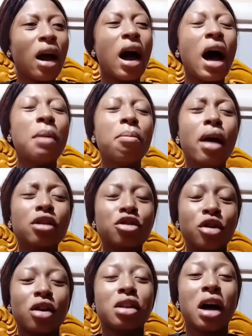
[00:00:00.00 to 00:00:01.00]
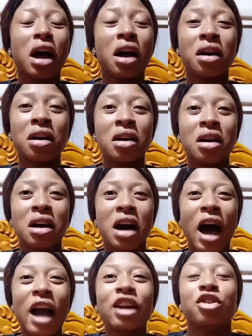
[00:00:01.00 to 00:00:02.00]
I made sure that
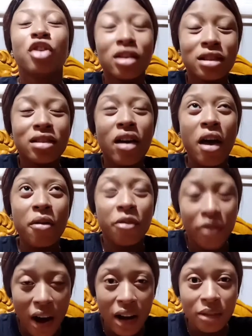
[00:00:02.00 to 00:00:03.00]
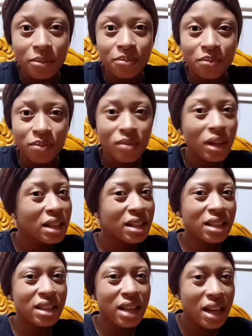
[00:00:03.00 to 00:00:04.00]
I don't ever
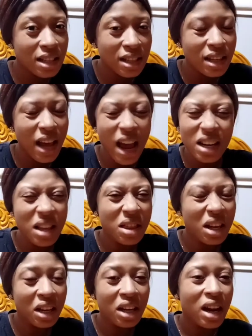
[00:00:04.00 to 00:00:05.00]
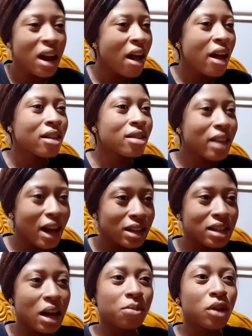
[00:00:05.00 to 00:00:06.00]
taste anything
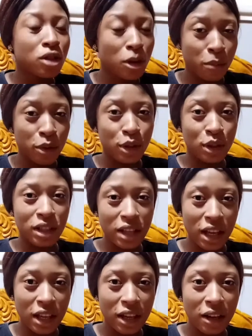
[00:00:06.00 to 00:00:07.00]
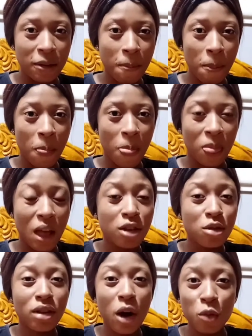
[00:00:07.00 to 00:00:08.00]
that I'm not supposed to take,
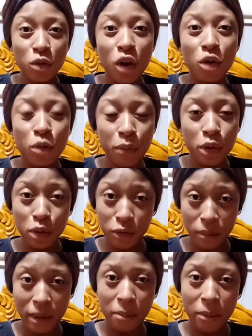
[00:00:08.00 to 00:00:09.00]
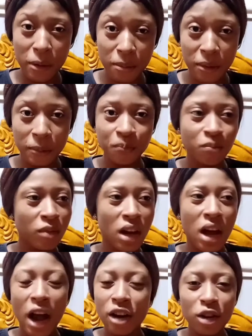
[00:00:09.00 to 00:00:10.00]
that will not be good for my baby.
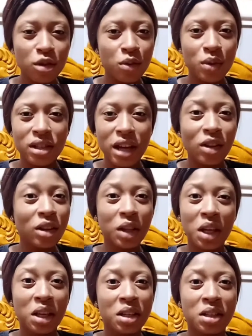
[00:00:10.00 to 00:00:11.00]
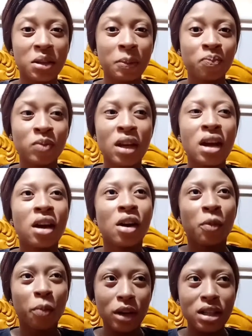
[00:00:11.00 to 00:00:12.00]
I don't do it. I don't take it.
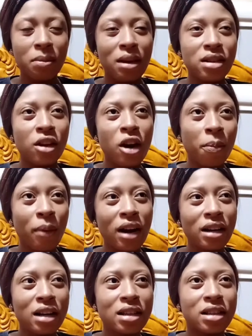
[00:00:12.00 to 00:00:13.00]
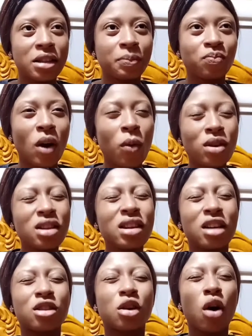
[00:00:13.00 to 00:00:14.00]
But in my second pregnancy, I wasn't
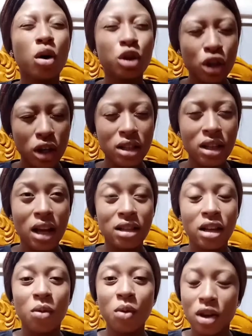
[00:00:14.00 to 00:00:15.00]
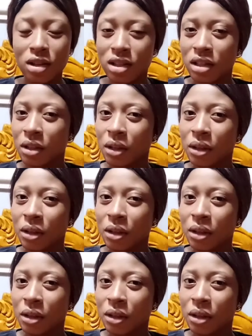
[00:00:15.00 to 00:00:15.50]
as cautious as I was